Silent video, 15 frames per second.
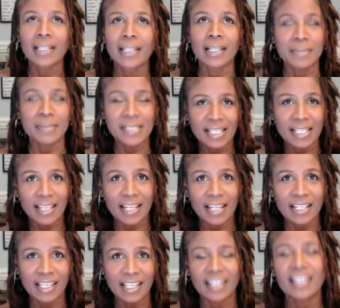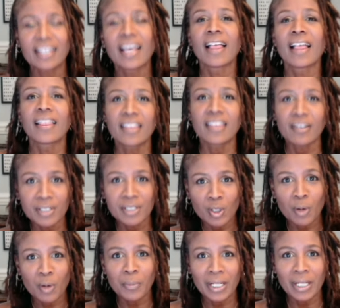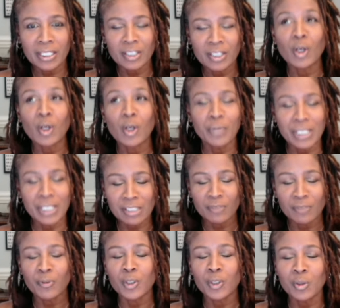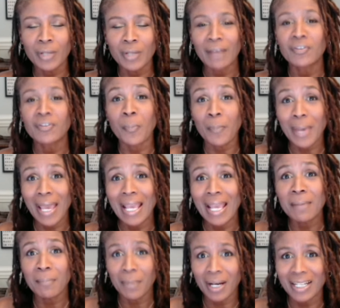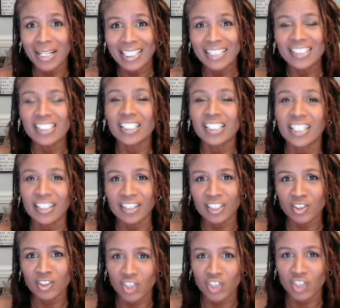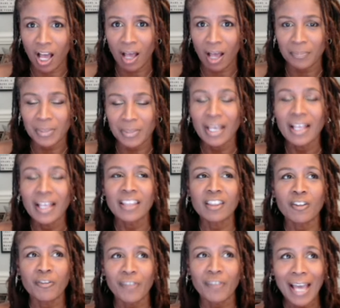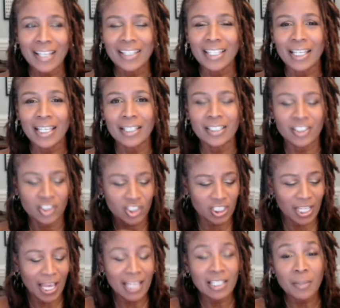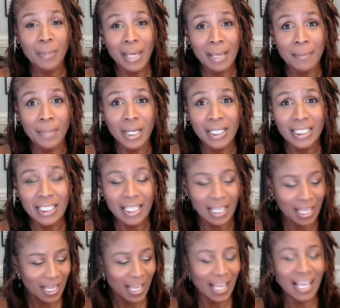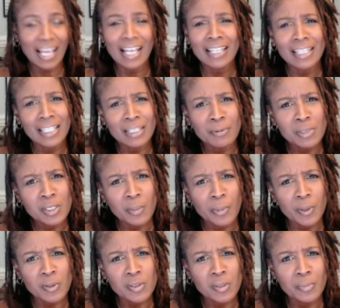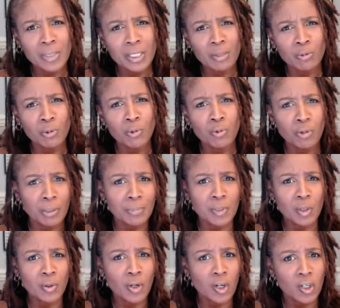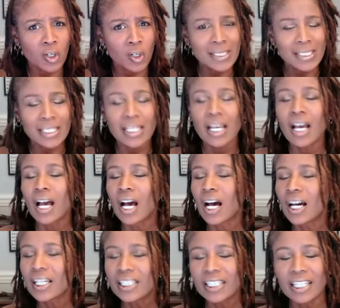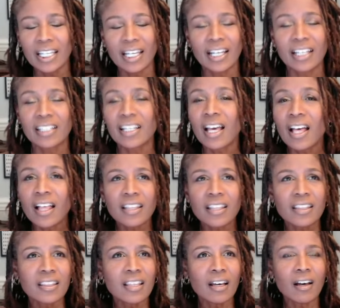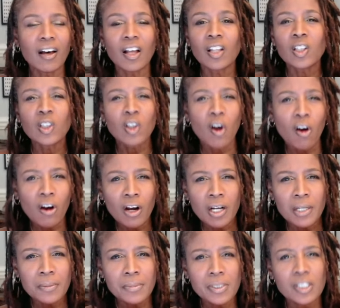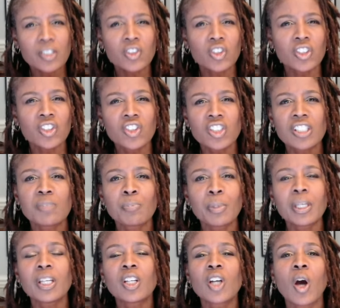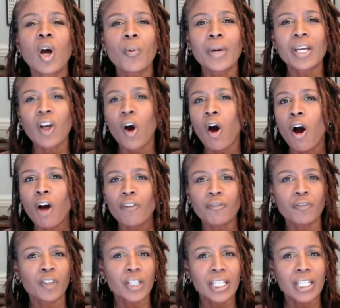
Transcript: Let me say that again. There is no money, no reason for you to have to pay money to get the job. The fact that she had to pay money and that it was supposed to be through cryptocurrency, again, the alarms should just be going off for